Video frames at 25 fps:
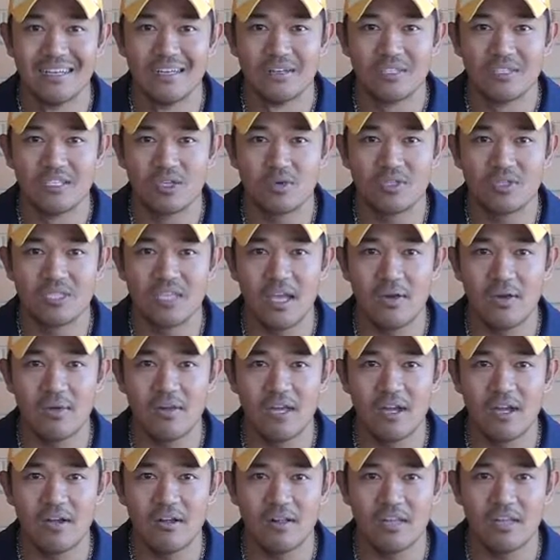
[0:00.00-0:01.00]
So we'll see how we
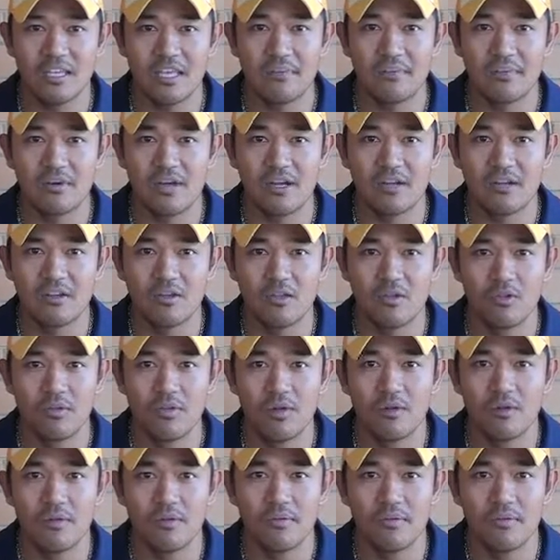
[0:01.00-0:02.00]
go. I'll keep got a little
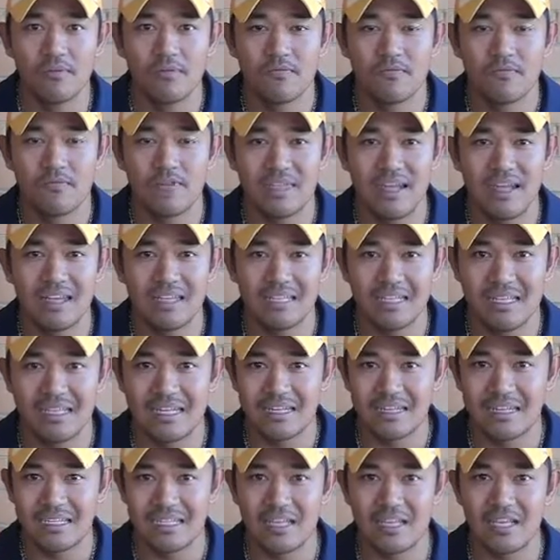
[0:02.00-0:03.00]
while for that
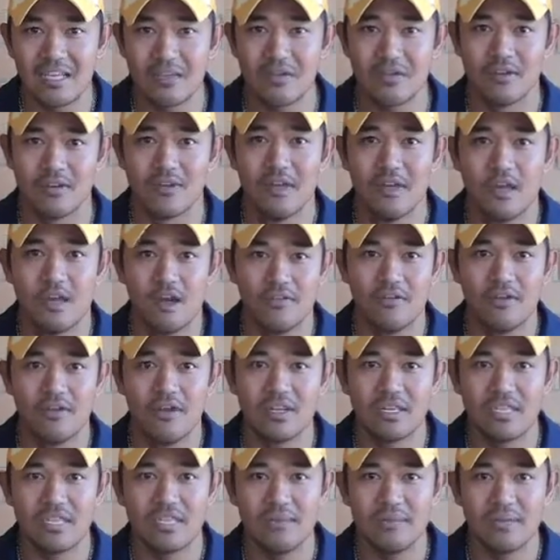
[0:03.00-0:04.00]
to think of an
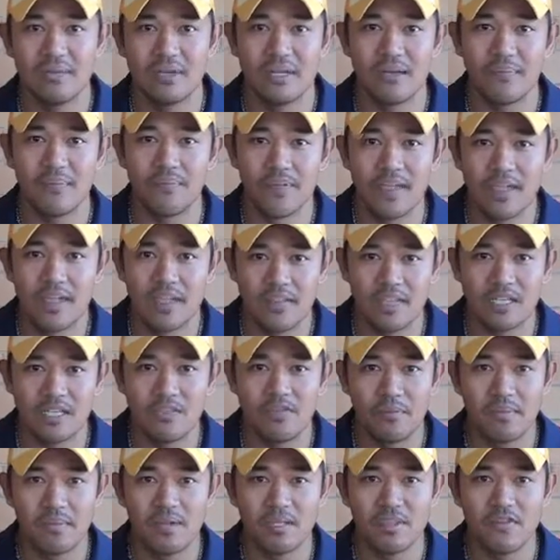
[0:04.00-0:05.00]
idea, but thanks
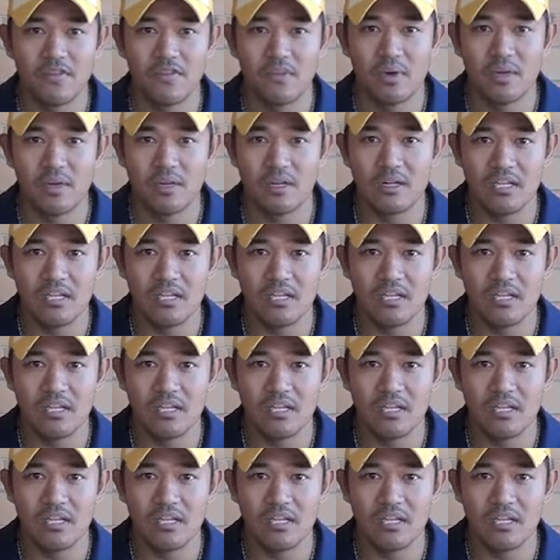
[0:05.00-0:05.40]
very much everyone.